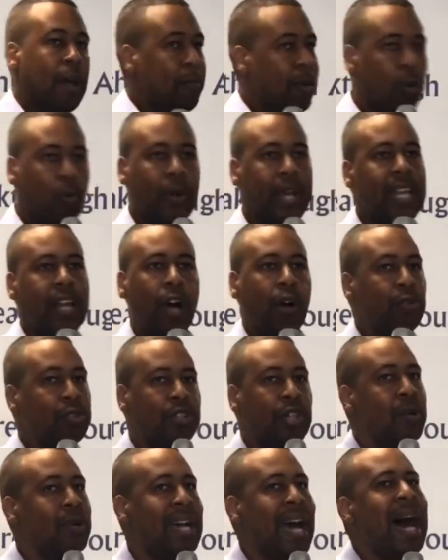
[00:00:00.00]
But we
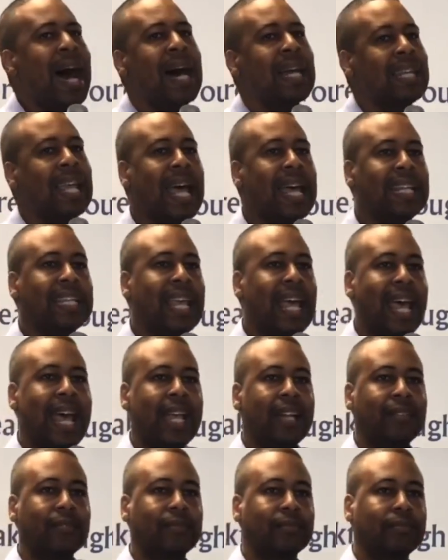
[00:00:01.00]
don't do God like
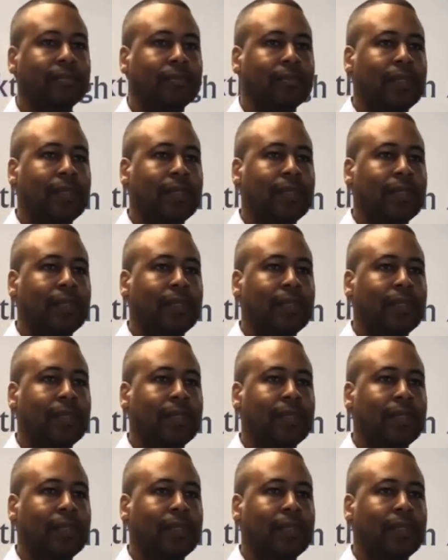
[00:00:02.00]
that.